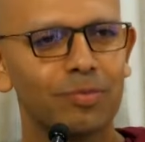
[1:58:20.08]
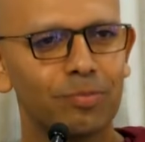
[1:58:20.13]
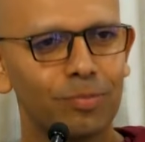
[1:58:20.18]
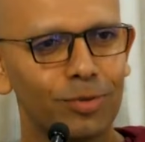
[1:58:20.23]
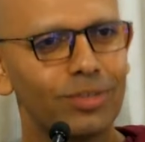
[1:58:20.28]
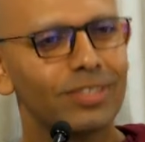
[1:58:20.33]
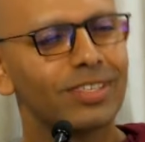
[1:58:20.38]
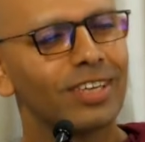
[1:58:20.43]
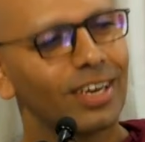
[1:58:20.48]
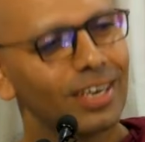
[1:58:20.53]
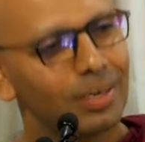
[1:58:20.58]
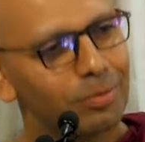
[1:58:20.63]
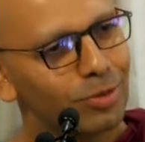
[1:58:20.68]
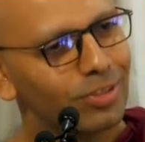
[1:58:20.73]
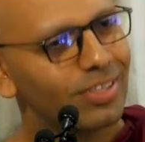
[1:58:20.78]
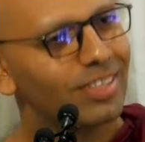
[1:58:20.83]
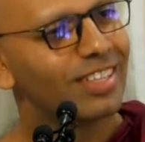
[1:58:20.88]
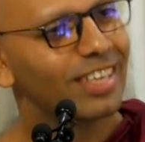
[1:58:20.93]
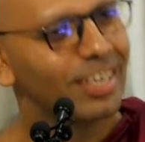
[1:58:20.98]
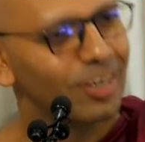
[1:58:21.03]
Put
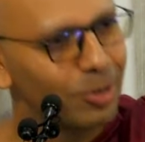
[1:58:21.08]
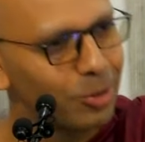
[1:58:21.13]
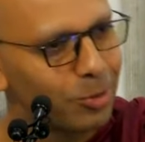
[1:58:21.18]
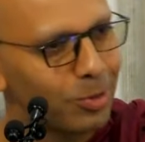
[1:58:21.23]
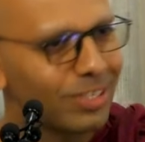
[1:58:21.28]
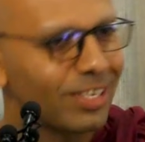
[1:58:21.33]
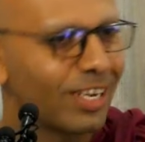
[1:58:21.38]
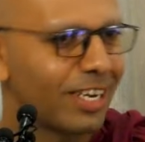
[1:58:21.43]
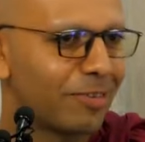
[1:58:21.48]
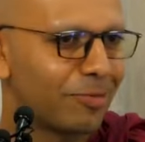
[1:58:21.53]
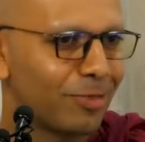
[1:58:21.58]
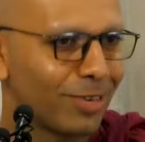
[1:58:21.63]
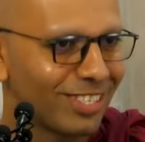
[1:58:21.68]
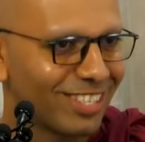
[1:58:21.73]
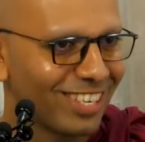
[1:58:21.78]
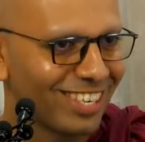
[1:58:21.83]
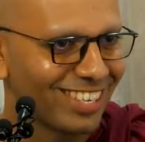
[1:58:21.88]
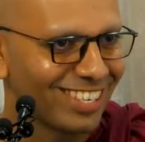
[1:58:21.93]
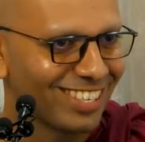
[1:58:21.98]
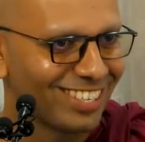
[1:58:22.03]
Sariputta Thera to a side for a
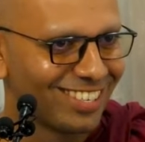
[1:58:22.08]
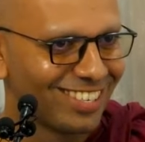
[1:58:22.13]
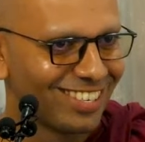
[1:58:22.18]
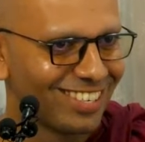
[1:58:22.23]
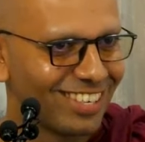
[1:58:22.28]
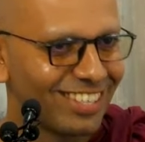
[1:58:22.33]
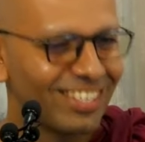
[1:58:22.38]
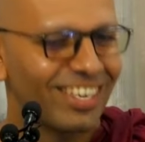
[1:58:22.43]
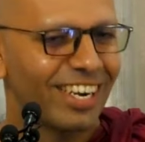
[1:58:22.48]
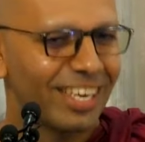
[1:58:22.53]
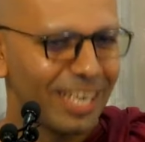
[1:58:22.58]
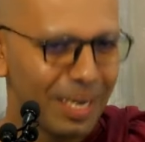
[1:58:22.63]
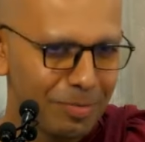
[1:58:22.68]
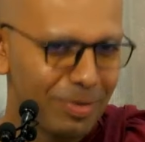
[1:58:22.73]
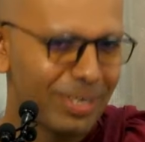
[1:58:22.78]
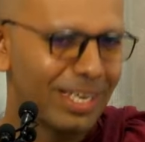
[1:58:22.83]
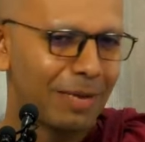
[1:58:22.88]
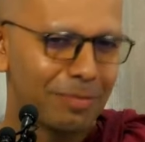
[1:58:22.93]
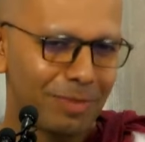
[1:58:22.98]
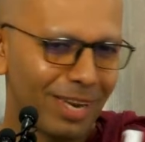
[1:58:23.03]
second. Try and
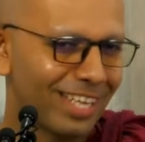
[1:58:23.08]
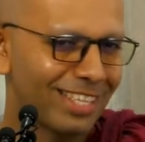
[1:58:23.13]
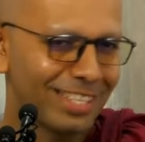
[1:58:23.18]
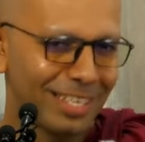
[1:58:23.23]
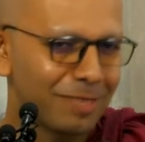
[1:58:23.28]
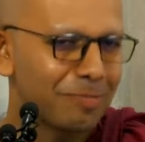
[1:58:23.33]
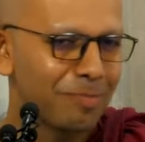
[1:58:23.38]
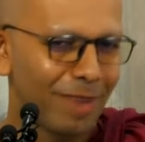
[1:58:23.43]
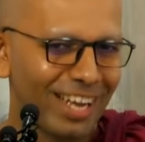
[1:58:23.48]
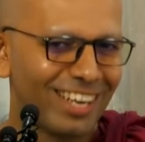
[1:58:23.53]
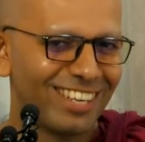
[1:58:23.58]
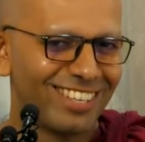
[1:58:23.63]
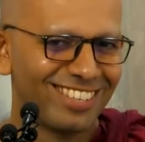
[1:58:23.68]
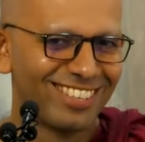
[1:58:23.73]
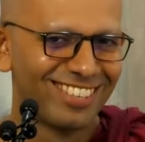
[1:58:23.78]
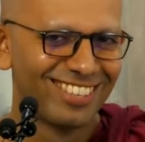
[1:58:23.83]
become like this pen.